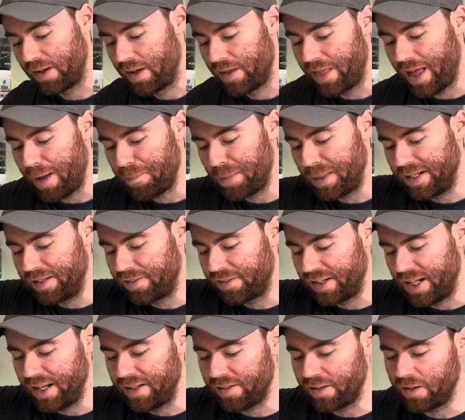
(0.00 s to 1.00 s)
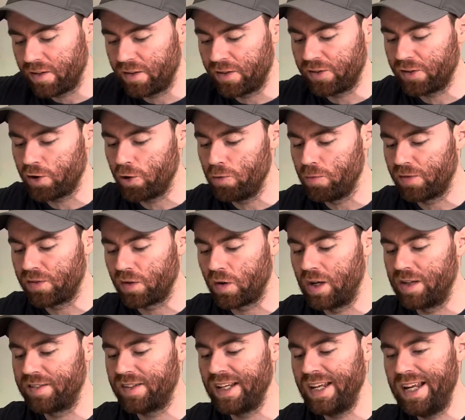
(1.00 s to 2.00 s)
That being said, the scoop
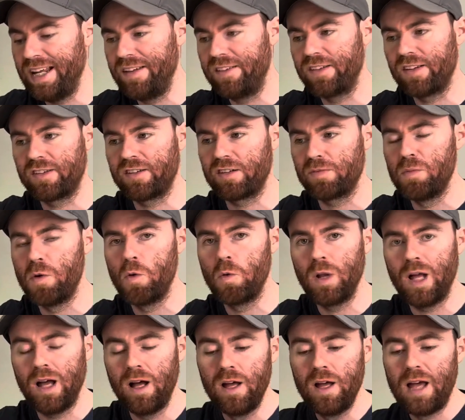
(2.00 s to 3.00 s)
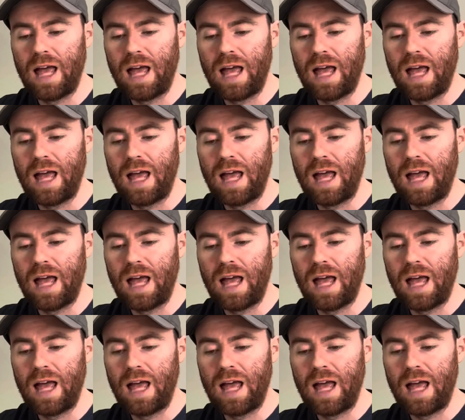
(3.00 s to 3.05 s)
size is smaller,